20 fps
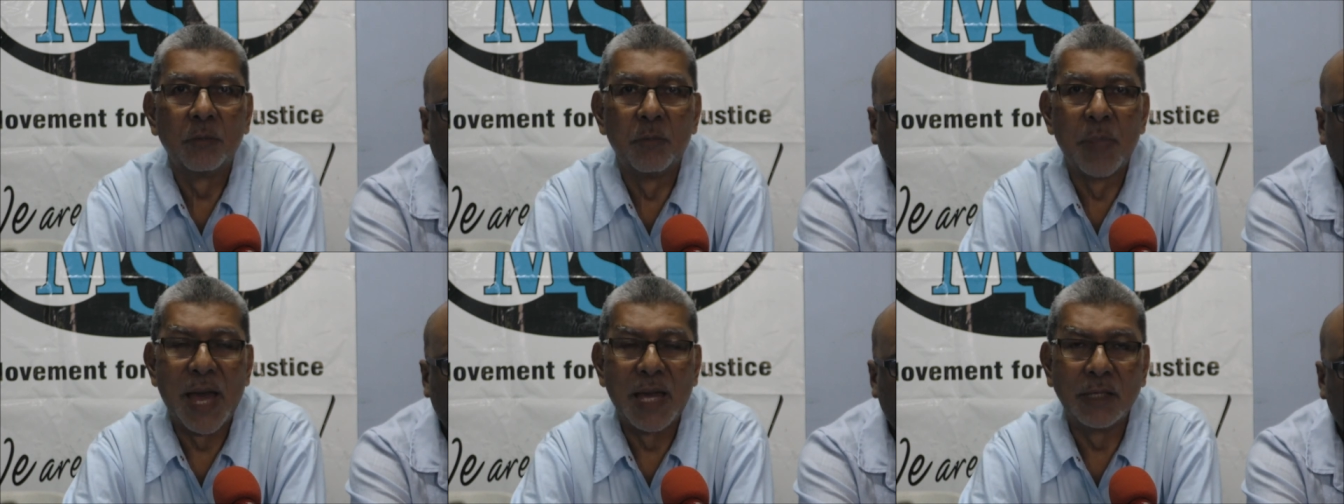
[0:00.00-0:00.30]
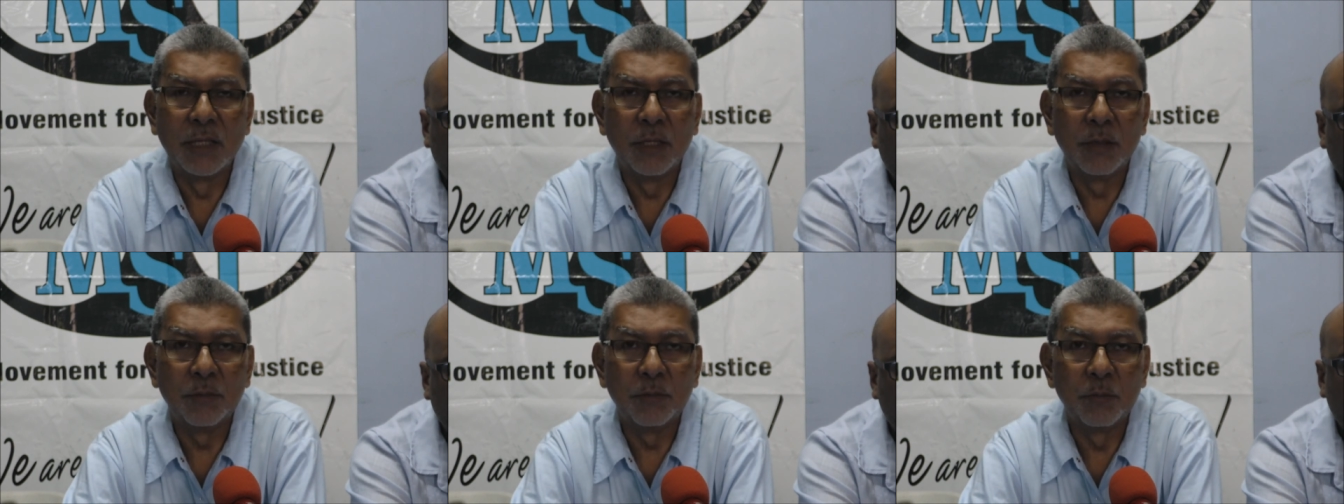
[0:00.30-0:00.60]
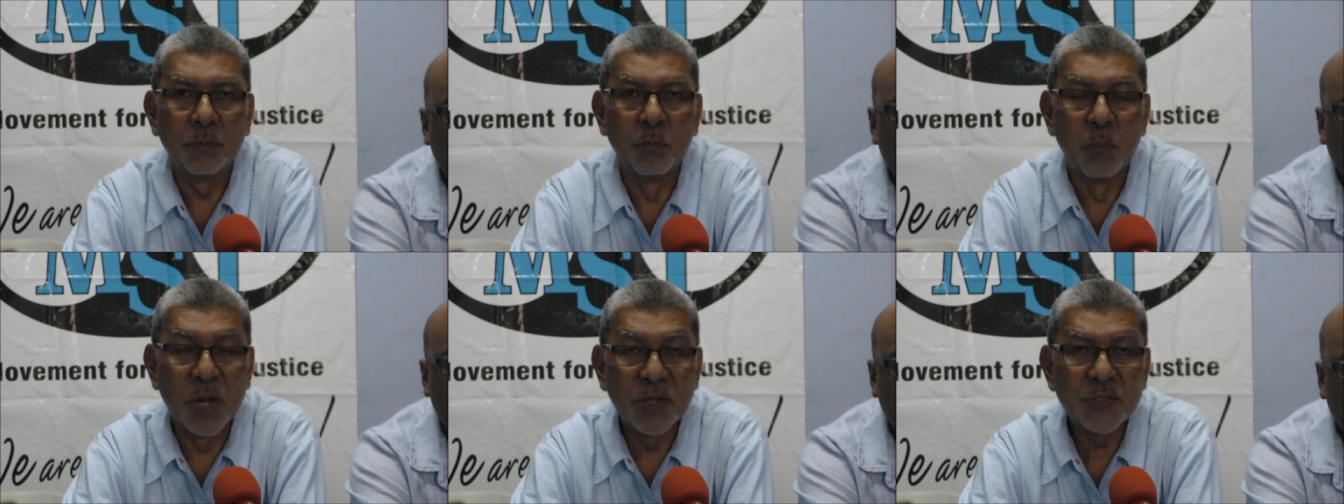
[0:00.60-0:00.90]
by the,
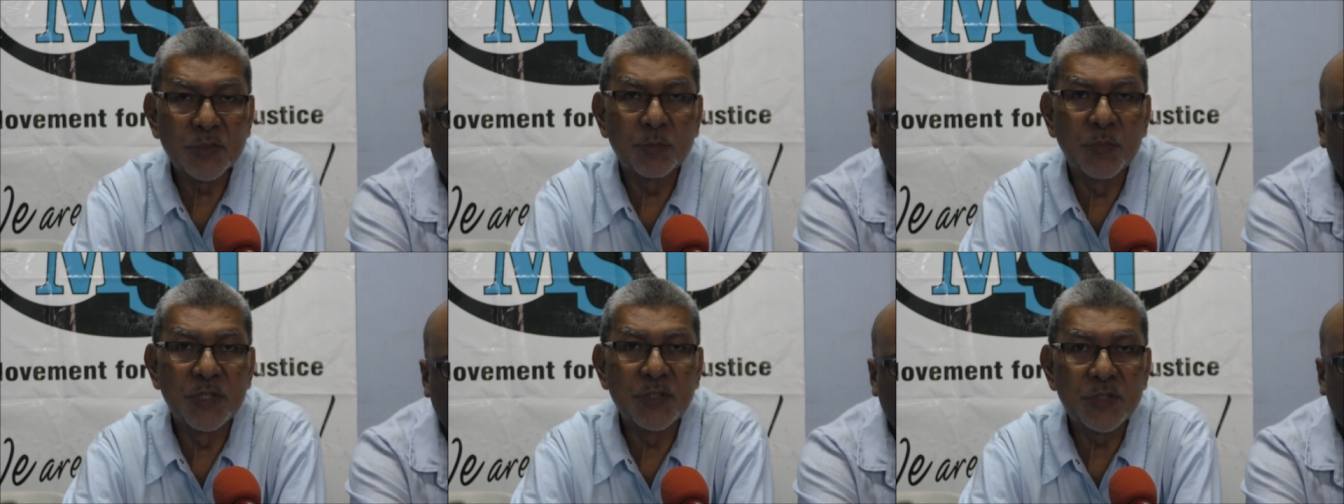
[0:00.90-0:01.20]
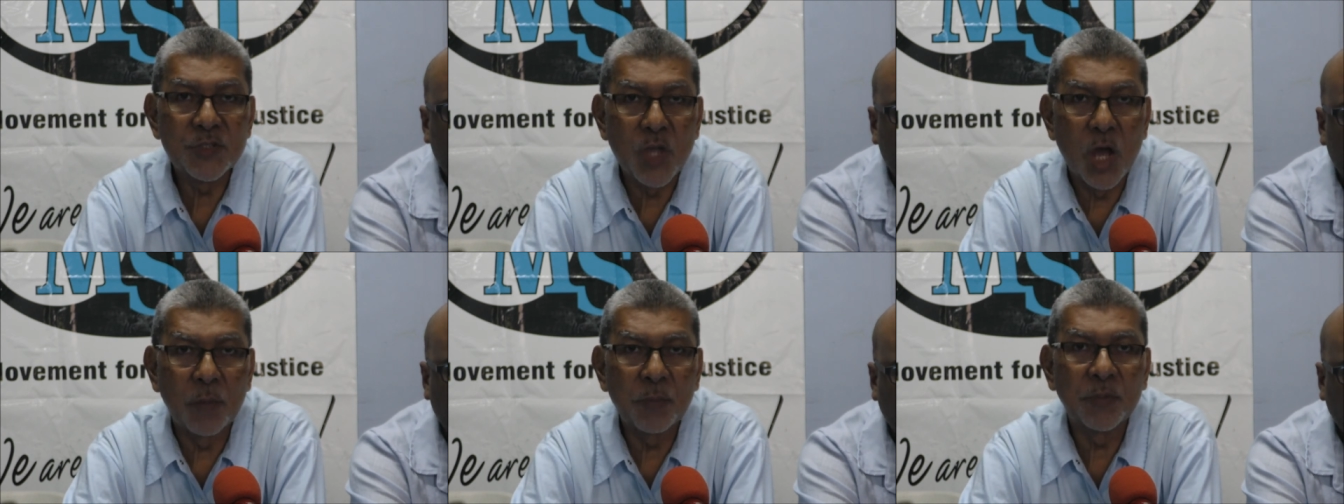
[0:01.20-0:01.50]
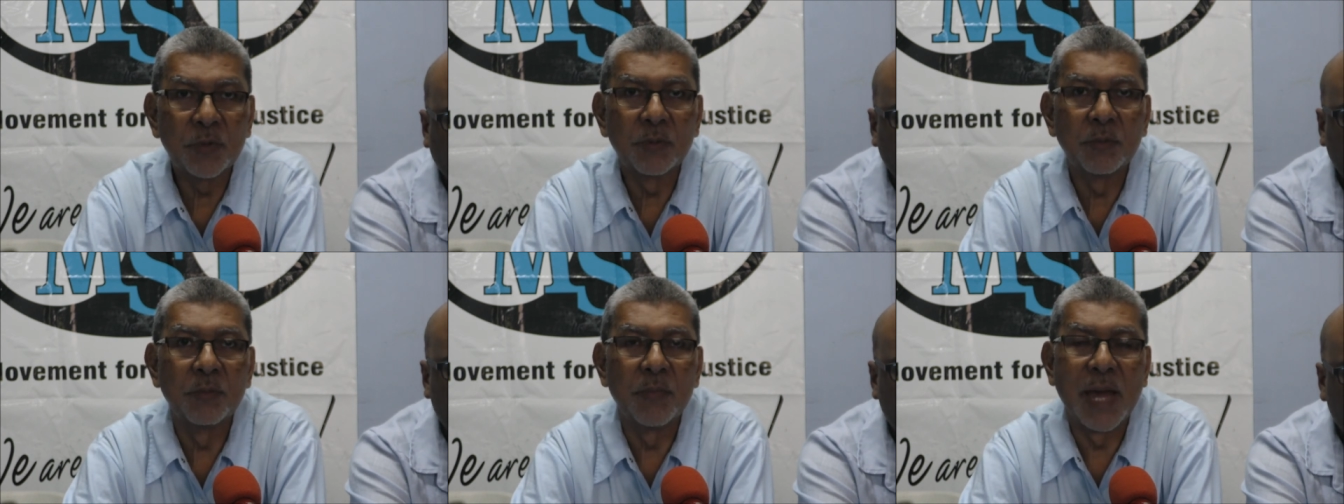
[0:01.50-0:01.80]
must be
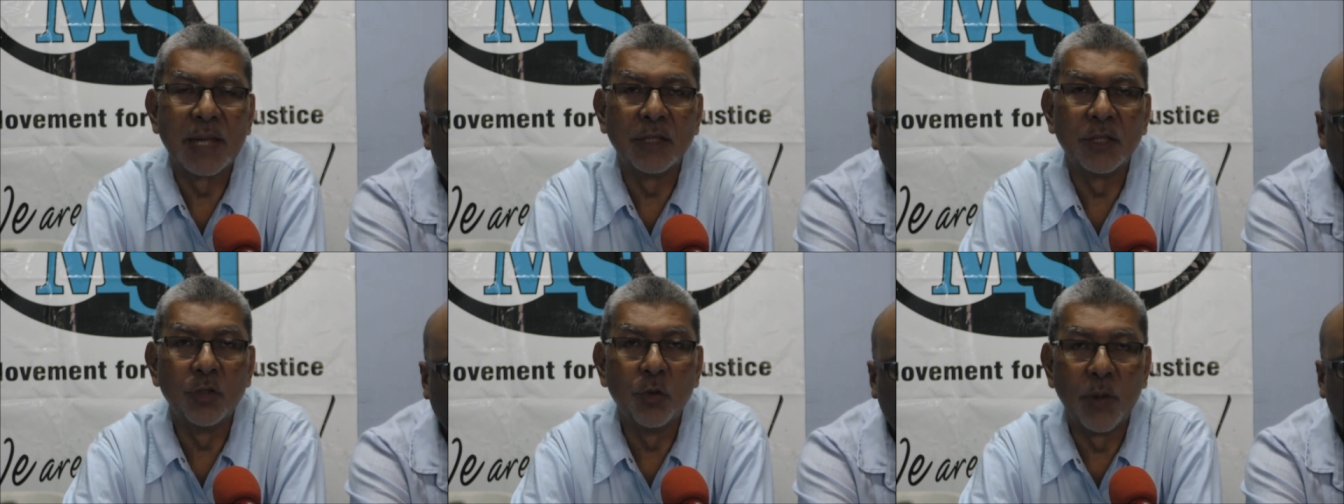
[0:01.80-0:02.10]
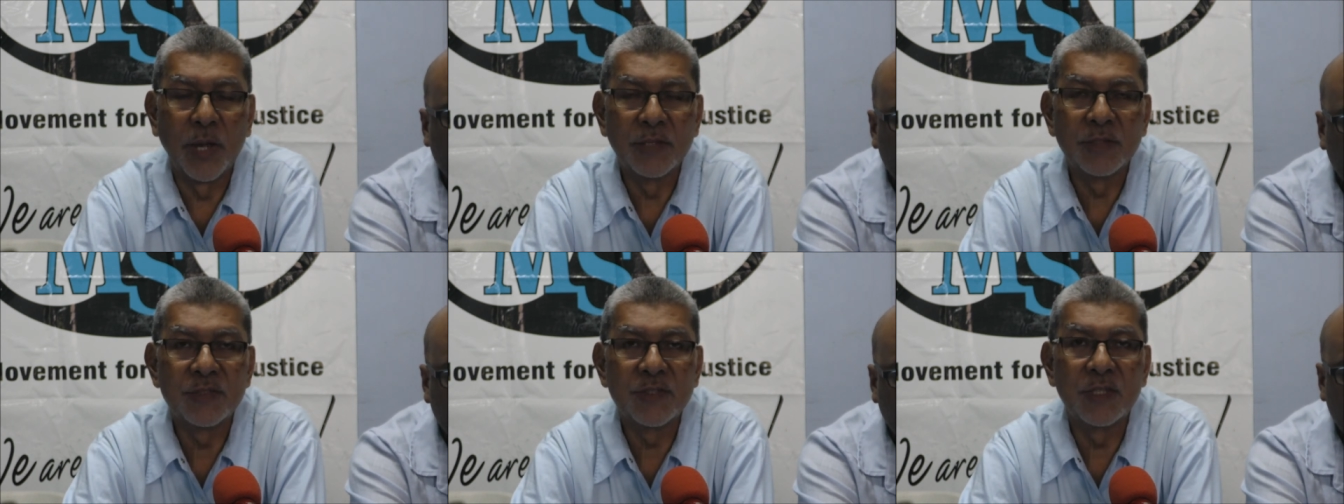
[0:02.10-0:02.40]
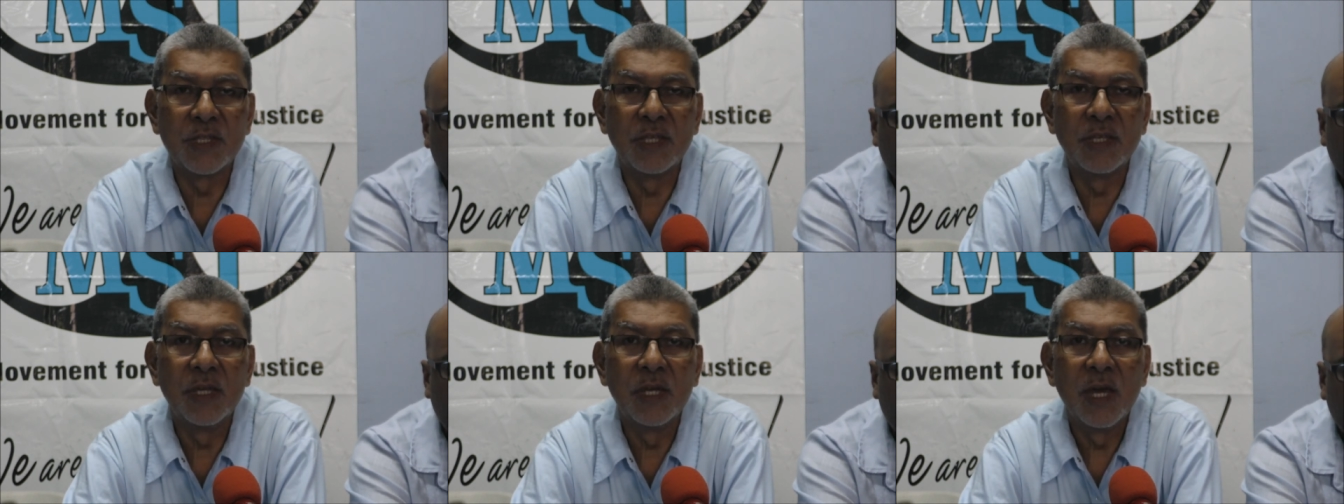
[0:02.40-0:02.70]
stopped by the
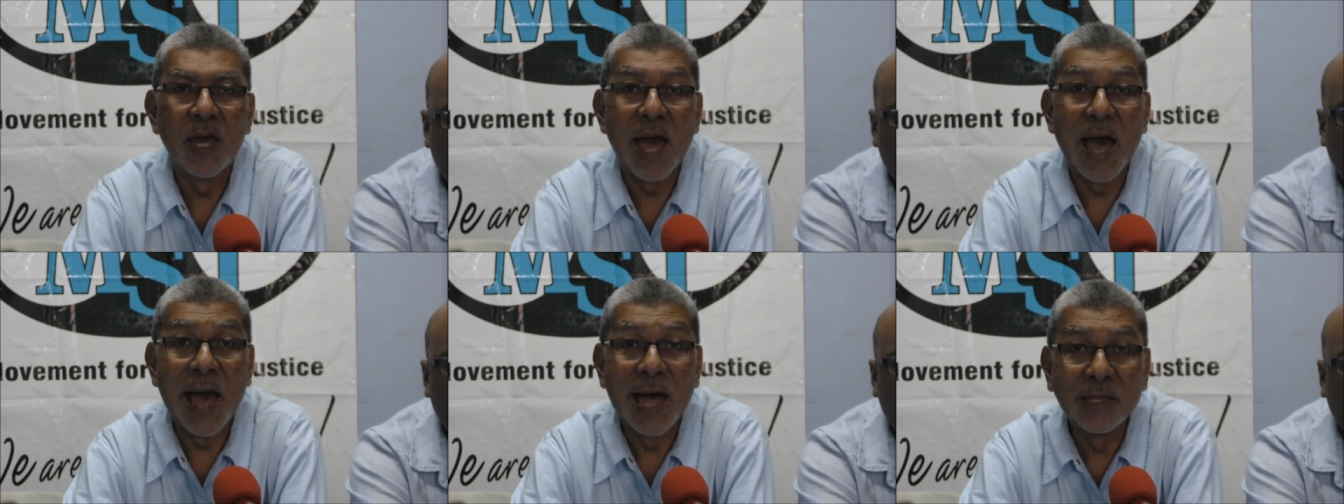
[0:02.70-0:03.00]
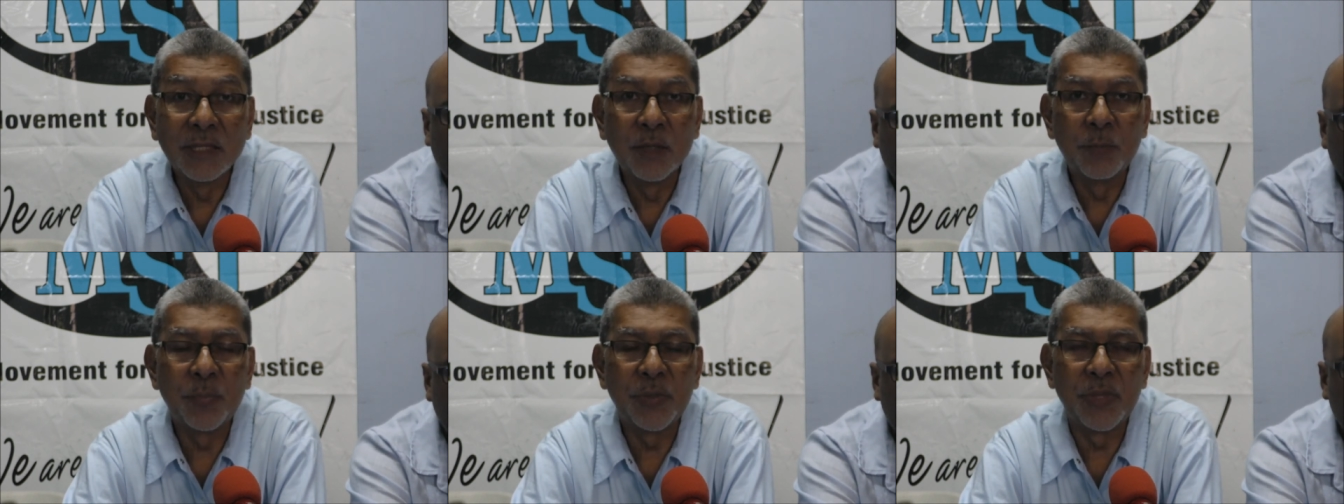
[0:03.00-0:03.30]
UNC and the